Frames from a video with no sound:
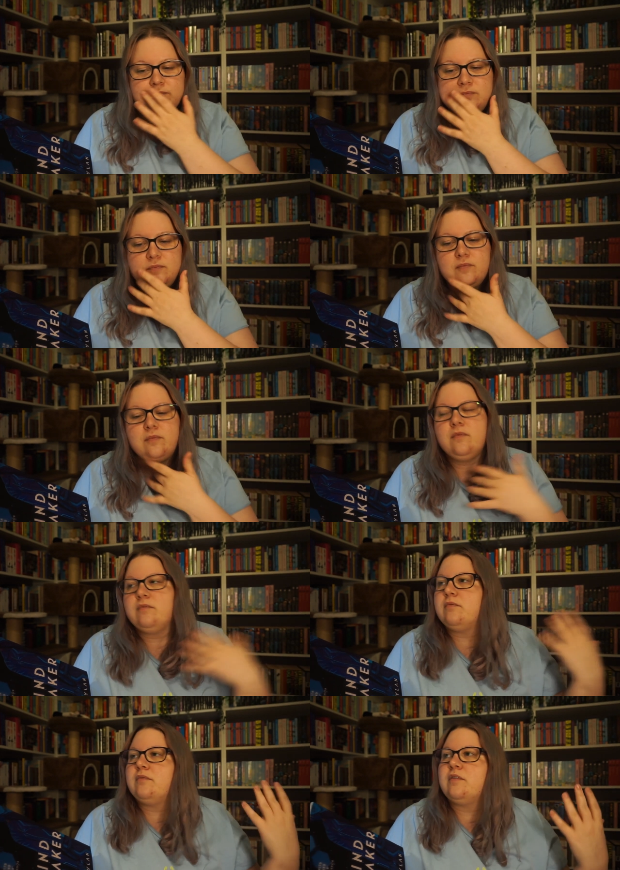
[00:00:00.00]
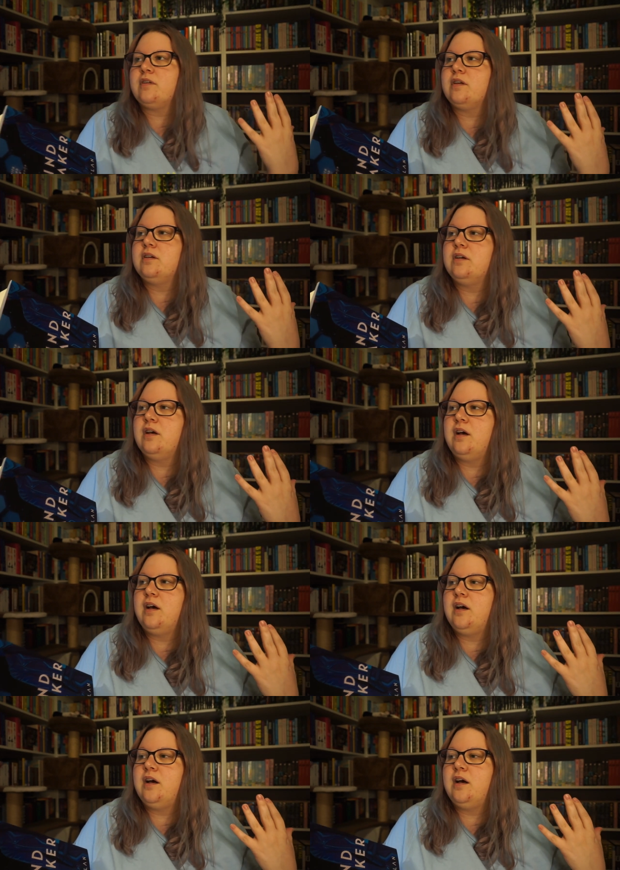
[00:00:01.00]

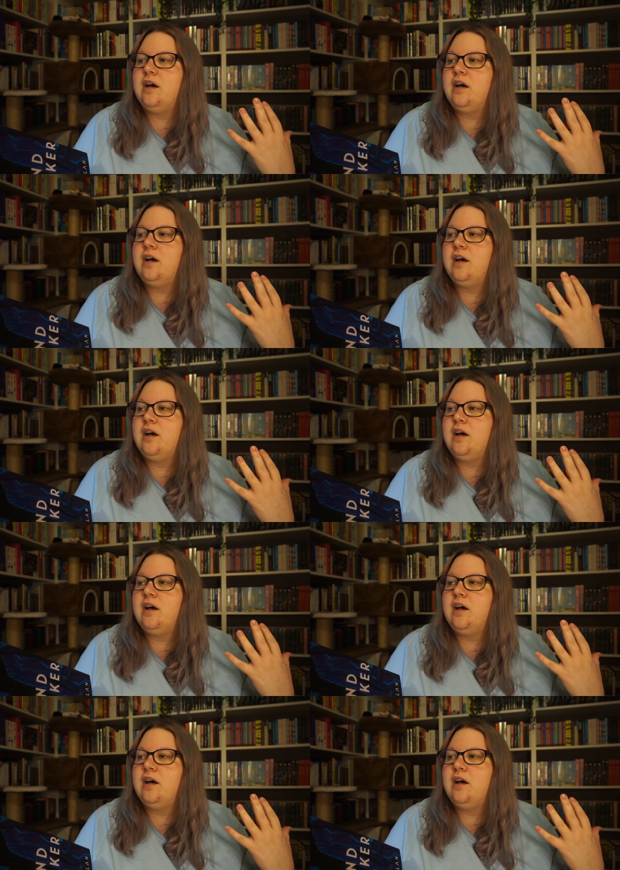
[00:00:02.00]
No one is speaking in this clip.